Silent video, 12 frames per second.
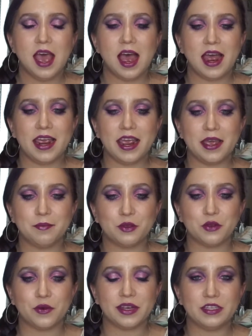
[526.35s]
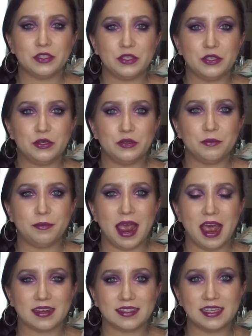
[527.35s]
I am going to
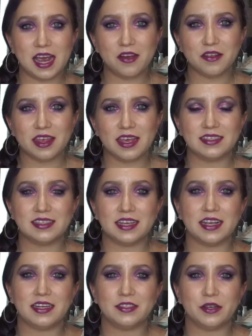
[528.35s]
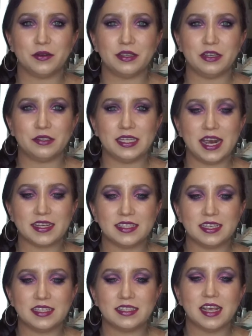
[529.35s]
PAC South in San Antonio,
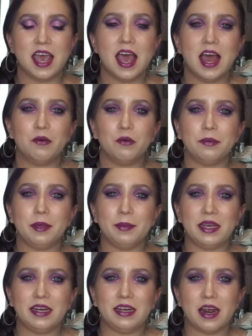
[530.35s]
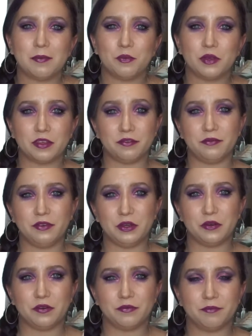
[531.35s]
Texas. I will be meeting up with a
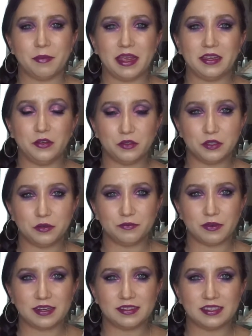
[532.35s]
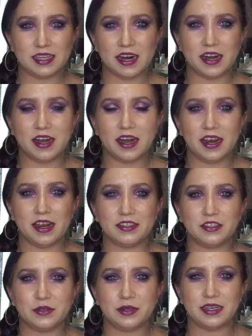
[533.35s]
few of my YouTube friends there
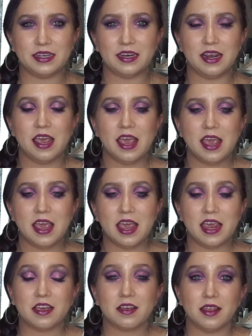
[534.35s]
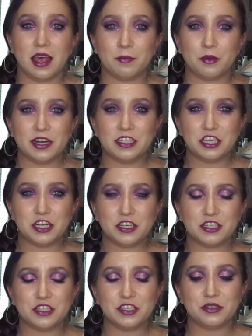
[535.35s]
and doing a collaboration
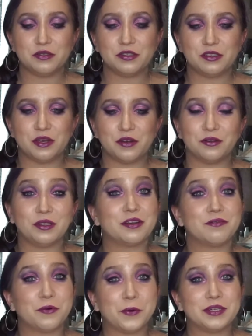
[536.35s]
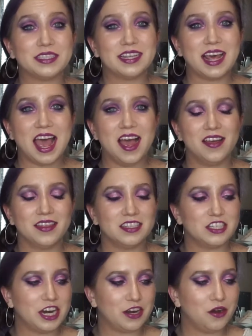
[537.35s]
or 2, so look forward to that on the
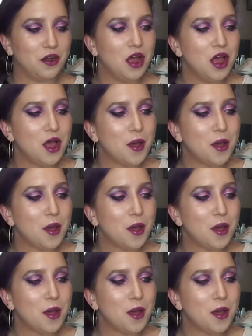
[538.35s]
channel.